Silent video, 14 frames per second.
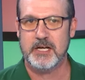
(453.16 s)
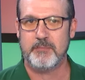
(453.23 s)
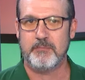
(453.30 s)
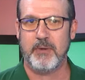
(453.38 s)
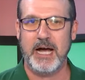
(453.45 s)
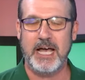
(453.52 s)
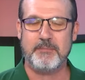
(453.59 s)

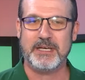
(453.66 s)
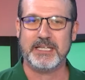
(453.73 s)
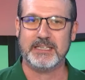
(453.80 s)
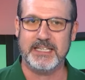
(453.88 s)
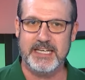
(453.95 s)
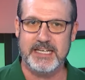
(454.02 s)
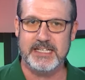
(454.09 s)
Miami
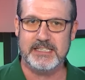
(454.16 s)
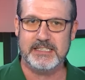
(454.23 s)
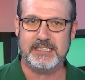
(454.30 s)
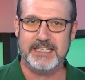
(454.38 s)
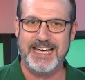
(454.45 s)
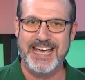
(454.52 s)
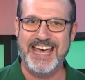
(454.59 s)

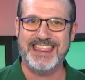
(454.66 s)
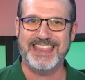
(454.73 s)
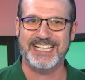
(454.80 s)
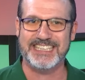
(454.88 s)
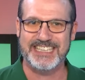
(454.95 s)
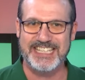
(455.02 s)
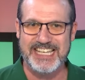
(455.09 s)
leads in the
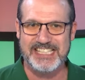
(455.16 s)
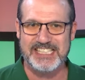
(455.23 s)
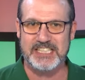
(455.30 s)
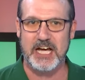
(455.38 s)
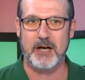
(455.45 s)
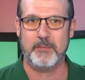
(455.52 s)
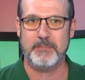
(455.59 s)
least
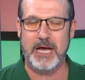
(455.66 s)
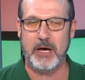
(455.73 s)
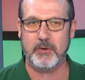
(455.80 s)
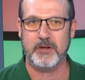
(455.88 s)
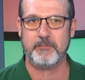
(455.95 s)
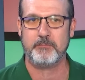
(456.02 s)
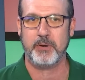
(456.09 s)

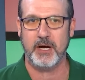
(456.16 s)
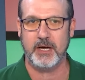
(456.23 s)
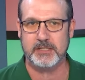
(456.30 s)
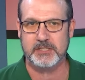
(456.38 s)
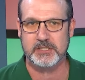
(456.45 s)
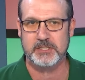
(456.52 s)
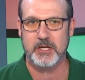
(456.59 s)
amount of
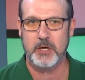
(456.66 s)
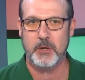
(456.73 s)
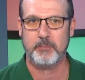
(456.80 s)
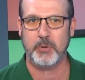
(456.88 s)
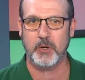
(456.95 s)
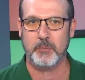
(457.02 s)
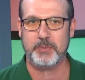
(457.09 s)
punts
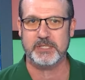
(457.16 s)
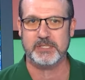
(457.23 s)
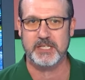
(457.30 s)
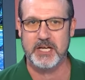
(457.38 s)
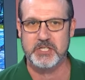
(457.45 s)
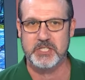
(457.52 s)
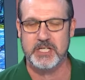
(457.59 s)
per
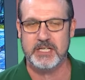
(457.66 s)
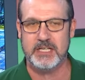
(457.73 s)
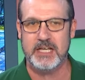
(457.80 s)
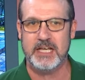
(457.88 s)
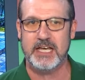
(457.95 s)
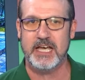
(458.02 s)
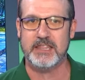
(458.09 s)
possession
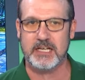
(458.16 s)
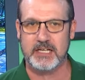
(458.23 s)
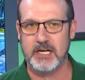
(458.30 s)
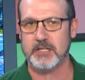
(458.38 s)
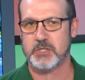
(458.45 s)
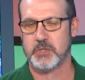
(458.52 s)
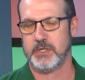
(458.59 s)
in the
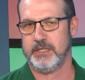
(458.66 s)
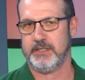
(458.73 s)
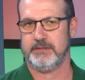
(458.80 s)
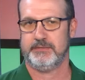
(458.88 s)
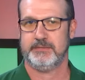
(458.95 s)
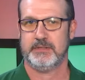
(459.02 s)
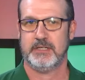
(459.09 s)
country.
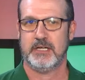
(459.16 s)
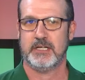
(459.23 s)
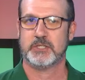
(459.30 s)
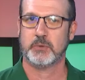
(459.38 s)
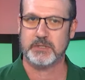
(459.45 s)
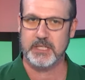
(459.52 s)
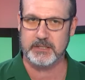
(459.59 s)

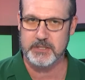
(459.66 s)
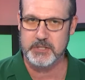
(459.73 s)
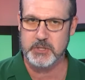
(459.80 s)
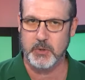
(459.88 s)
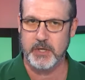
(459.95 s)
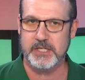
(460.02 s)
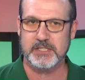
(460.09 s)
So Dylan
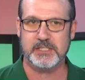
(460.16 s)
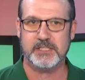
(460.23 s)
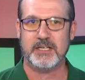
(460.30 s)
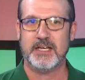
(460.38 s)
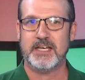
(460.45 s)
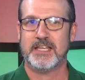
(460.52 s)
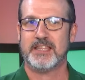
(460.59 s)
Joyce,
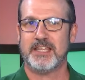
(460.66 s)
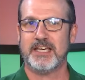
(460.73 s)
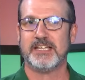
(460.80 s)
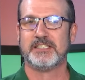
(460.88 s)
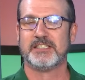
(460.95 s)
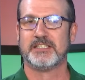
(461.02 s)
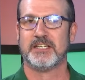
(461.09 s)

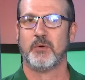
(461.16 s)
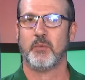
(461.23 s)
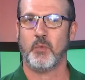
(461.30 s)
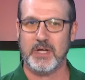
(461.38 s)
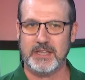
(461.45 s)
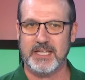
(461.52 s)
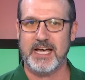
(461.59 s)
this
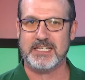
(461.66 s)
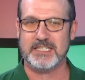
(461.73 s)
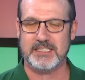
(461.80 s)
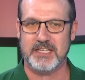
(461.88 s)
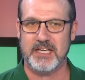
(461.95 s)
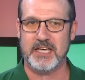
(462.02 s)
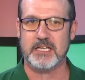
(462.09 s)
one last
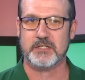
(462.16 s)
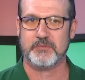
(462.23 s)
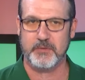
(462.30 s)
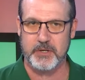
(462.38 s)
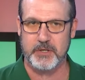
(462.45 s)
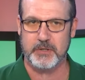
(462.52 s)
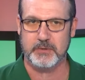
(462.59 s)
thing is for
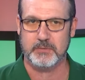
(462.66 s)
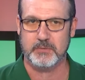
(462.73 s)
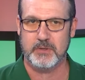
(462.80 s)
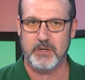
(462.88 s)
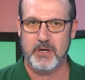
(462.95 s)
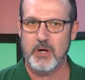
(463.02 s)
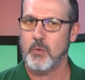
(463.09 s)
you.
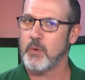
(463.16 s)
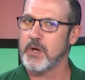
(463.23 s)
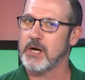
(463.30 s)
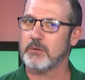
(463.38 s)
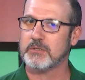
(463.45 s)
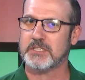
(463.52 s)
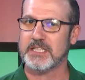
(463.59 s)
We
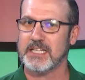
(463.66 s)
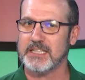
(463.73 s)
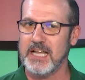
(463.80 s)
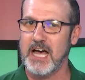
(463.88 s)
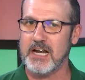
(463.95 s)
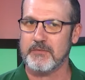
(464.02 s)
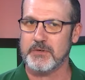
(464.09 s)
don't see a
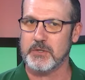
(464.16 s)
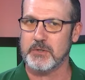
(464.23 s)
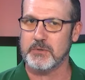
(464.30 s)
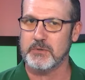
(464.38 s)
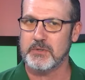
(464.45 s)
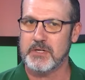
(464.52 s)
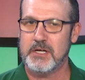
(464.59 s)
lot of
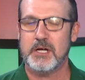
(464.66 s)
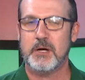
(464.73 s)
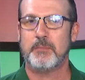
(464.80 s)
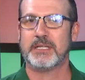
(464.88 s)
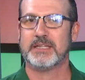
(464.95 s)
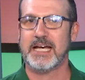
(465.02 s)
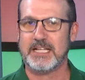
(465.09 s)
you,
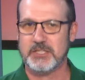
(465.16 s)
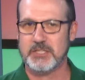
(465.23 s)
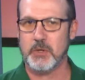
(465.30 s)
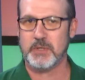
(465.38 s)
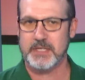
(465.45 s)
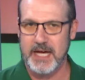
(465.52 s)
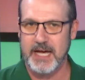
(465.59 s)
but that's
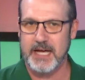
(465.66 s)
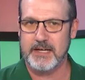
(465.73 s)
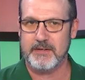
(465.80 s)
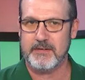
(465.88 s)
okay,